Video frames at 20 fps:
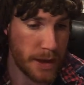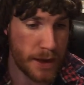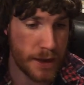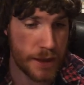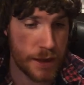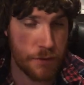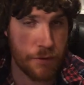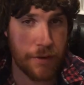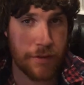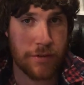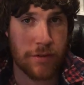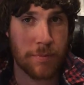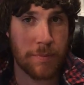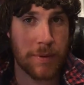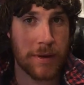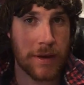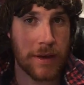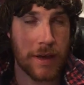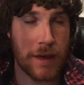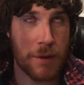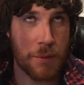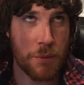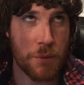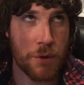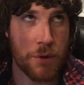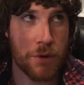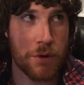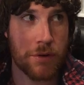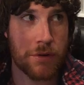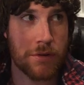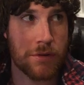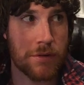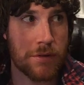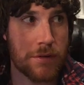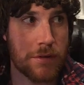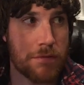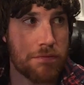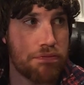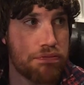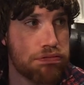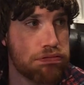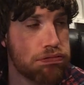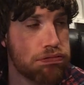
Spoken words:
In the recipe it was,